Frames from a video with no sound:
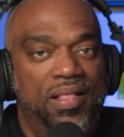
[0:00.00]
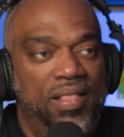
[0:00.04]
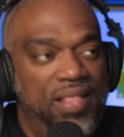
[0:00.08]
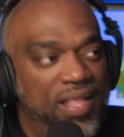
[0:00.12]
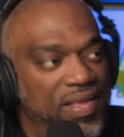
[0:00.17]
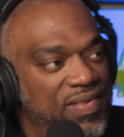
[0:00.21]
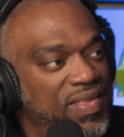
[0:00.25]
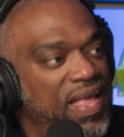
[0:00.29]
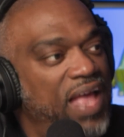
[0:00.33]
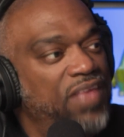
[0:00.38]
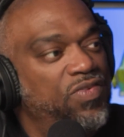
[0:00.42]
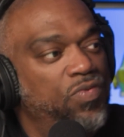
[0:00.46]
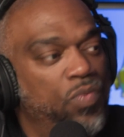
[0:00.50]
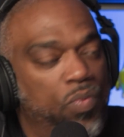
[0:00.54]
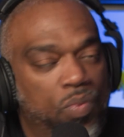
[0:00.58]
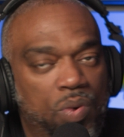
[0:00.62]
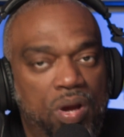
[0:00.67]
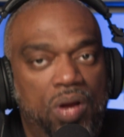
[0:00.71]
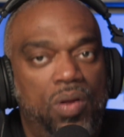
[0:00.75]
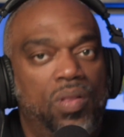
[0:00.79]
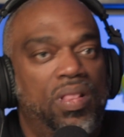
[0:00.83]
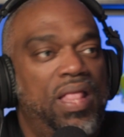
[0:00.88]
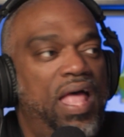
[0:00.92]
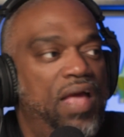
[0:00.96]
This has
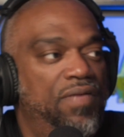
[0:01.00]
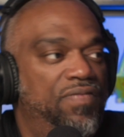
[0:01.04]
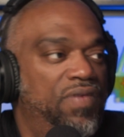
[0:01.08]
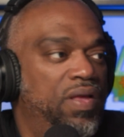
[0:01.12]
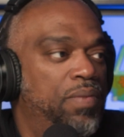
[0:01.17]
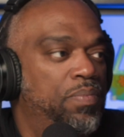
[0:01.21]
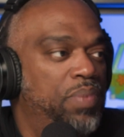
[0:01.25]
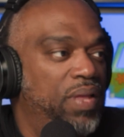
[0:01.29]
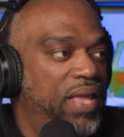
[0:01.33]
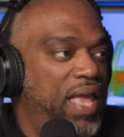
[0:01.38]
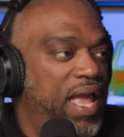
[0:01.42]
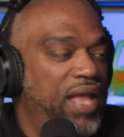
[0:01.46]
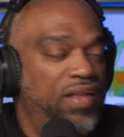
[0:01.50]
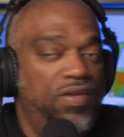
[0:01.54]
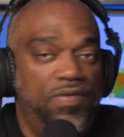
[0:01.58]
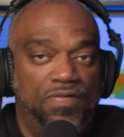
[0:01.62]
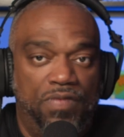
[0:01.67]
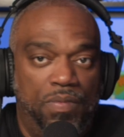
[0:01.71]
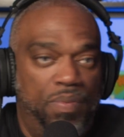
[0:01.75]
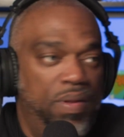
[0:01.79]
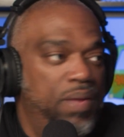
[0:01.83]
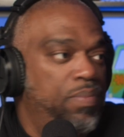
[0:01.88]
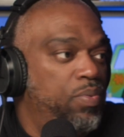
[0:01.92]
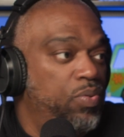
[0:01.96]
real life implications
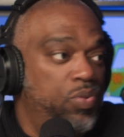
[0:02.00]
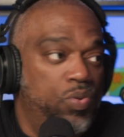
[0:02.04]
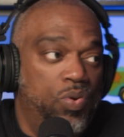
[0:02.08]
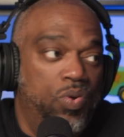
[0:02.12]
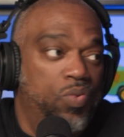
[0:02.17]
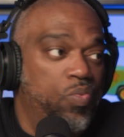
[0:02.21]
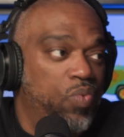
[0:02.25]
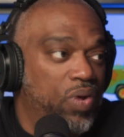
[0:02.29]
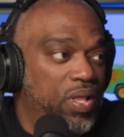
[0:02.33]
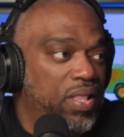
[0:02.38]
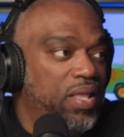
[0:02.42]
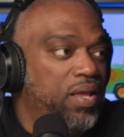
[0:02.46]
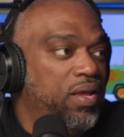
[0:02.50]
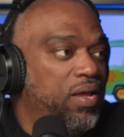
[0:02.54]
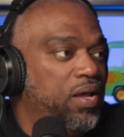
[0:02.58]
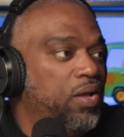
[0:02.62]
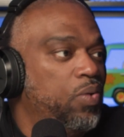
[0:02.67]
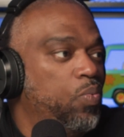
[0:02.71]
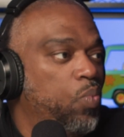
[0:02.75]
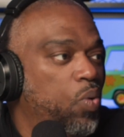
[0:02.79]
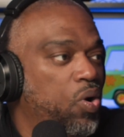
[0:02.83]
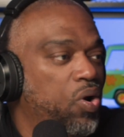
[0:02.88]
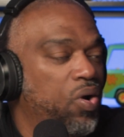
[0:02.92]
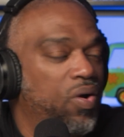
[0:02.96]
for people doing really
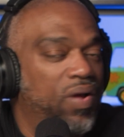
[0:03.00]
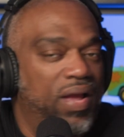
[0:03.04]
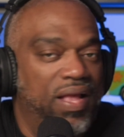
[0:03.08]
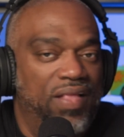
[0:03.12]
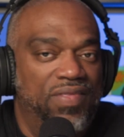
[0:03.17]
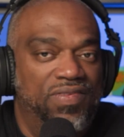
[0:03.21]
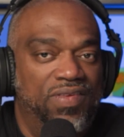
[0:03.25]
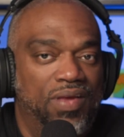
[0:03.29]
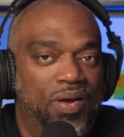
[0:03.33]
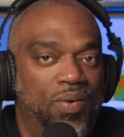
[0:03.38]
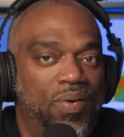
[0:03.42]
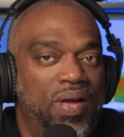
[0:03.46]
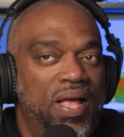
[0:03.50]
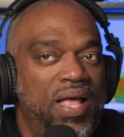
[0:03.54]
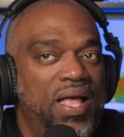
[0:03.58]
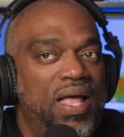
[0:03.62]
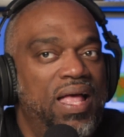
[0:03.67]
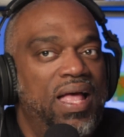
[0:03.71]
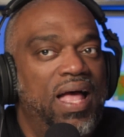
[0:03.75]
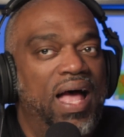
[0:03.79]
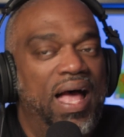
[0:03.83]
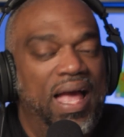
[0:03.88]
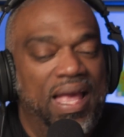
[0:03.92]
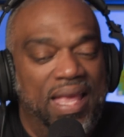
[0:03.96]
good work. And so,
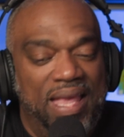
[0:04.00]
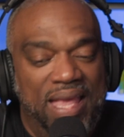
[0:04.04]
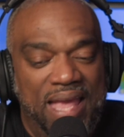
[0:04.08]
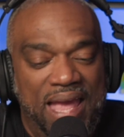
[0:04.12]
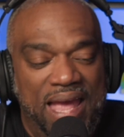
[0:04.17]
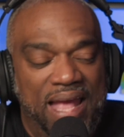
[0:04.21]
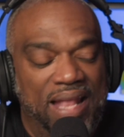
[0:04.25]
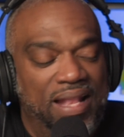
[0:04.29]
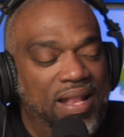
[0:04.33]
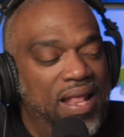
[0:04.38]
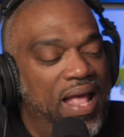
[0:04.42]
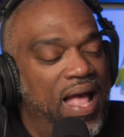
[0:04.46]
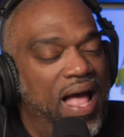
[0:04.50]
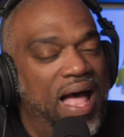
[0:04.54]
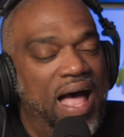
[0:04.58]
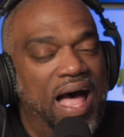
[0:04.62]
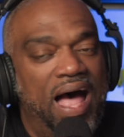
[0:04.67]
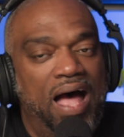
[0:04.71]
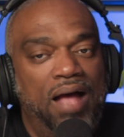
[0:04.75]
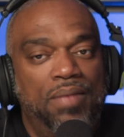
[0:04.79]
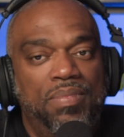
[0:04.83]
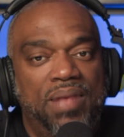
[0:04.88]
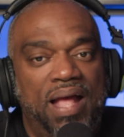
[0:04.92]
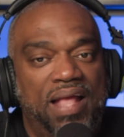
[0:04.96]
again,
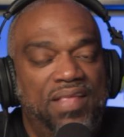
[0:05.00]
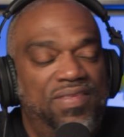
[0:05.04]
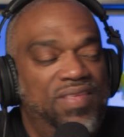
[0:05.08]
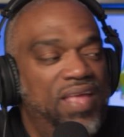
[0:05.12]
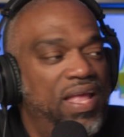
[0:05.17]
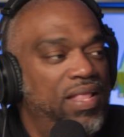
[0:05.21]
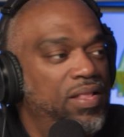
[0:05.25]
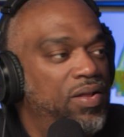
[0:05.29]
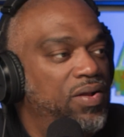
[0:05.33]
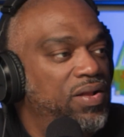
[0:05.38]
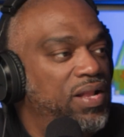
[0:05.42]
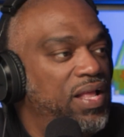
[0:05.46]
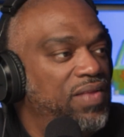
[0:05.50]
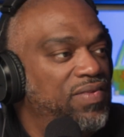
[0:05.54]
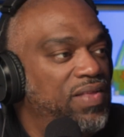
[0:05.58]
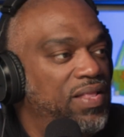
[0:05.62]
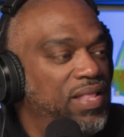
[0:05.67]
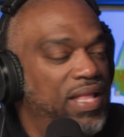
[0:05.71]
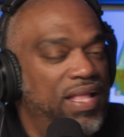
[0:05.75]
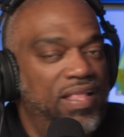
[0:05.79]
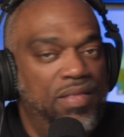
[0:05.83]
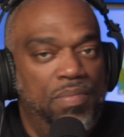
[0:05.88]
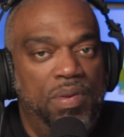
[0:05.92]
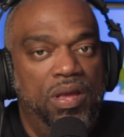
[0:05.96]
I'm not saying there
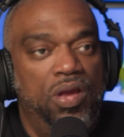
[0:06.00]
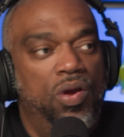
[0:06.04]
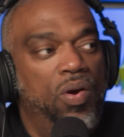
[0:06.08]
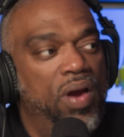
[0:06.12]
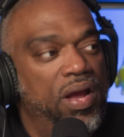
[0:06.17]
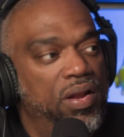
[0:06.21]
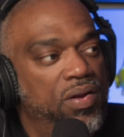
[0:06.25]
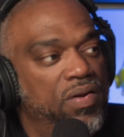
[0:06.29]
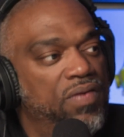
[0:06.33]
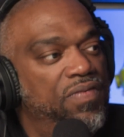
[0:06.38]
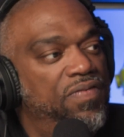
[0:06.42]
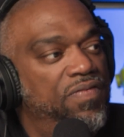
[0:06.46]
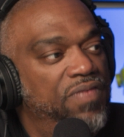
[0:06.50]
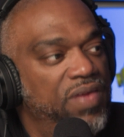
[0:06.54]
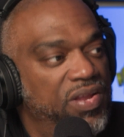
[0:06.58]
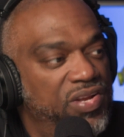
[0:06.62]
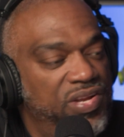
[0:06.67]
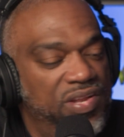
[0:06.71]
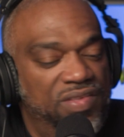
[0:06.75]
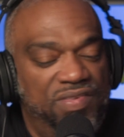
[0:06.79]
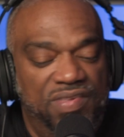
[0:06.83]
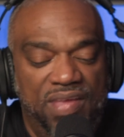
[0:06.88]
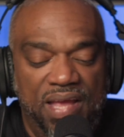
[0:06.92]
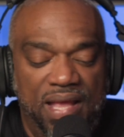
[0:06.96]
doesn't need to be greater
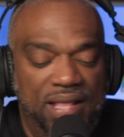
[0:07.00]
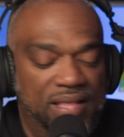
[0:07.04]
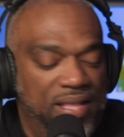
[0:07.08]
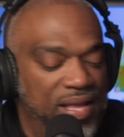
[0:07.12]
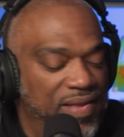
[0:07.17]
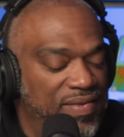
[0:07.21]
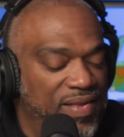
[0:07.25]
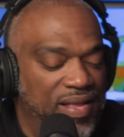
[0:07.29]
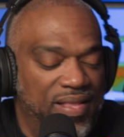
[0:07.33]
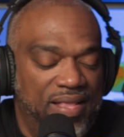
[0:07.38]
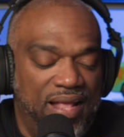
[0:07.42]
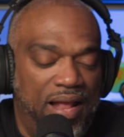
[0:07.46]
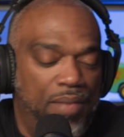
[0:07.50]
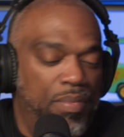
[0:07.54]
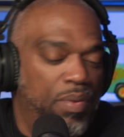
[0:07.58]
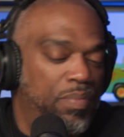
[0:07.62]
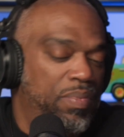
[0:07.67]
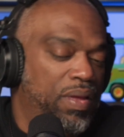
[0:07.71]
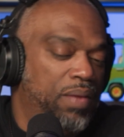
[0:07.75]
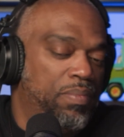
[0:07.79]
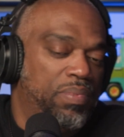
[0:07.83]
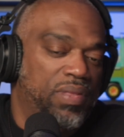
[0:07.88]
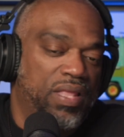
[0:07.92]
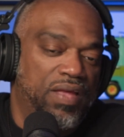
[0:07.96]
efficiency and things like that. I'm a
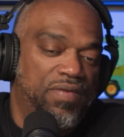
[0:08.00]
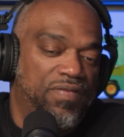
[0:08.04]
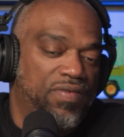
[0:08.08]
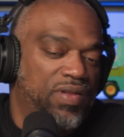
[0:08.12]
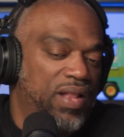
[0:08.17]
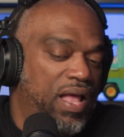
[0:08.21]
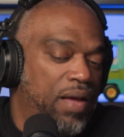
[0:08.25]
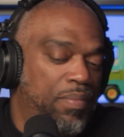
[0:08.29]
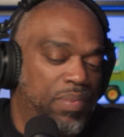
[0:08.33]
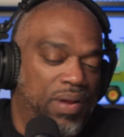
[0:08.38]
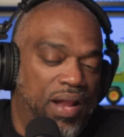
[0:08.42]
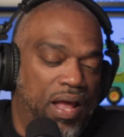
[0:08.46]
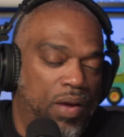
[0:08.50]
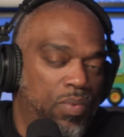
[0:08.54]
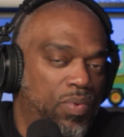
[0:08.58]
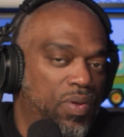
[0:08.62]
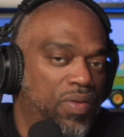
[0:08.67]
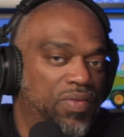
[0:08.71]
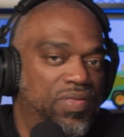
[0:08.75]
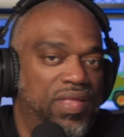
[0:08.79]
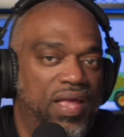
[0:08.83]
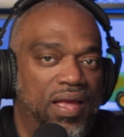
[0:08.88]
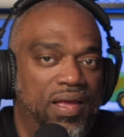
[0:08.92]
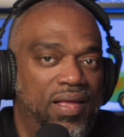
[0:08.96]
big believer in that. But I
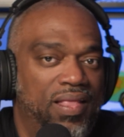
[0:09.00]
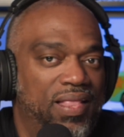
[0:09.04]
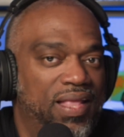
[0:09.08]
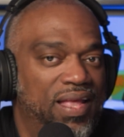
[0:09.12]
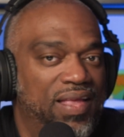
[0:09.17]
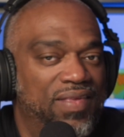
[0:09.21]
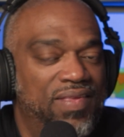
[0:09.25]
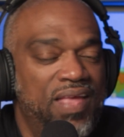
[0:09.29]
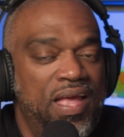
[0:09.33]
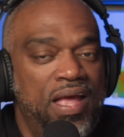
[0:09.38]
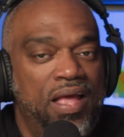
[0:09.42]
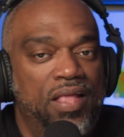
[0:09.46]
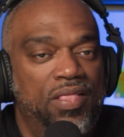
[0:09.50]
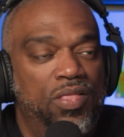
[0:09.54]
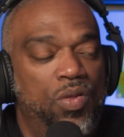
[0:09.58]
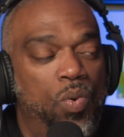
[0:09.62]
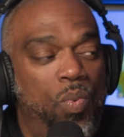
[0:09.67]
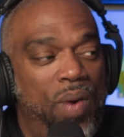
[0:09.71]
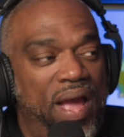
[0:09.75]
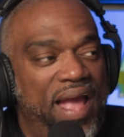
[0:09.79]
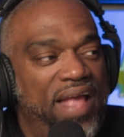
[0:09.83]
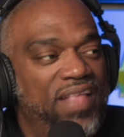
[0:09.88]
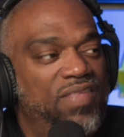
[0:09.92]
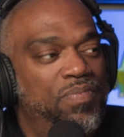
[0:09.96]
will tell you this, the
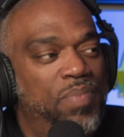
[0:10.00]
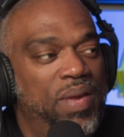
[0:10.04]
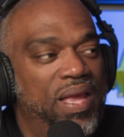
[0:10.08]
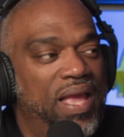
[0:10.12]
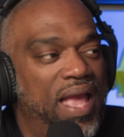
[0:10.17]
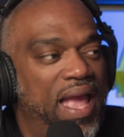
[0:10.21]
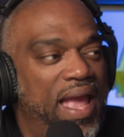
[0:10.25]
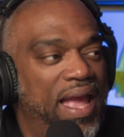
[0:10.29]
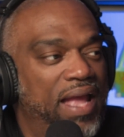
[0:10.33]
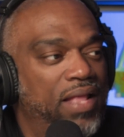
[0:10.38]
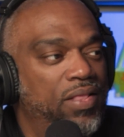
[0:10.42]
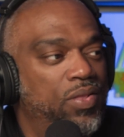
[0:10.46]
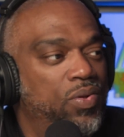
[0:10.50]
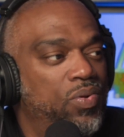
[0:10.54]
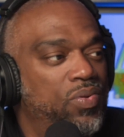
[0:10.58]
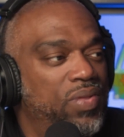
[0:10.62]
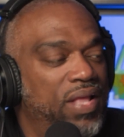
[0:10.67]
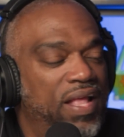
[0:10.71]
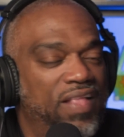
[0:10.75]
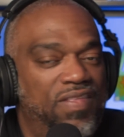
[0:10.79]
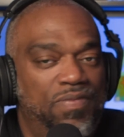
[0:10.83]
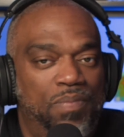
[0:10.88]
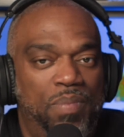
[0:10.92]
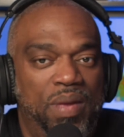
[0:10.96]
way it's being
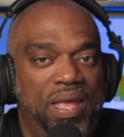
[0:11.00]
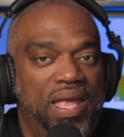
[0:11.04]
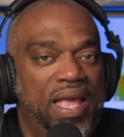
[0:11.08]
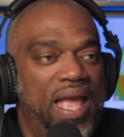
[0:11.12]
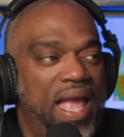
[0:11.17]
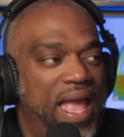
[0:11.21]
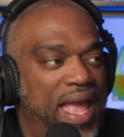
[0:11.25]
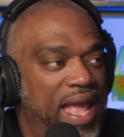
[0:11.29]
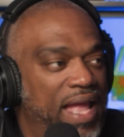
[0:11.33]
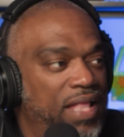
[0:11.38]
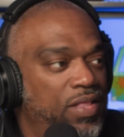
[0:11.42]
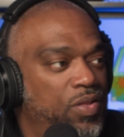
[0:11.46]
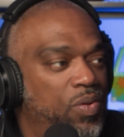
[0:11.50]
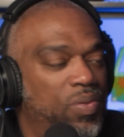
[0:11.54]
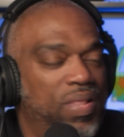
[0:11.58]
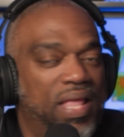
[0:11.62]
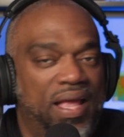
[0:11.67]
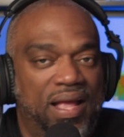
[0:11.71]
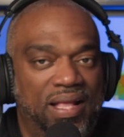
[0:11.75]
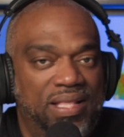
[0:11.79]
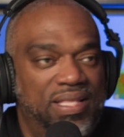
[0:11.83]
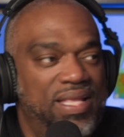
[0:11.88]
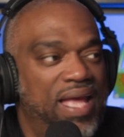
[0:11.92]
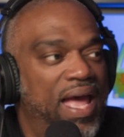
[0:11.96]
handled
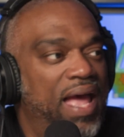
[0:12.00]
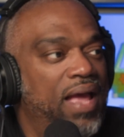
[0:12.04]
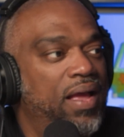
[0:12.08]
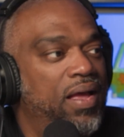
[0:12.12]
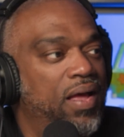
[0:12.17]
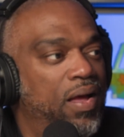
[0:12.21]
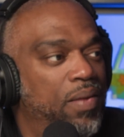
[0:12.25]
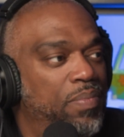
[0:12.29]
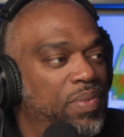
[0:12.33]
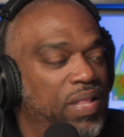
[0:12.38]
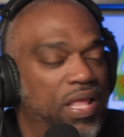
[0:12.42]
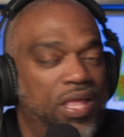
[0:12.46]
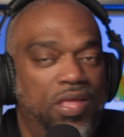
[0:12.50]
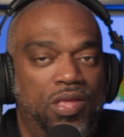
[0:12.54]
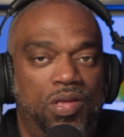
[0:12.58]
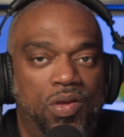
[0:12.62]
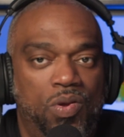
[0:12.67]
like a tech company.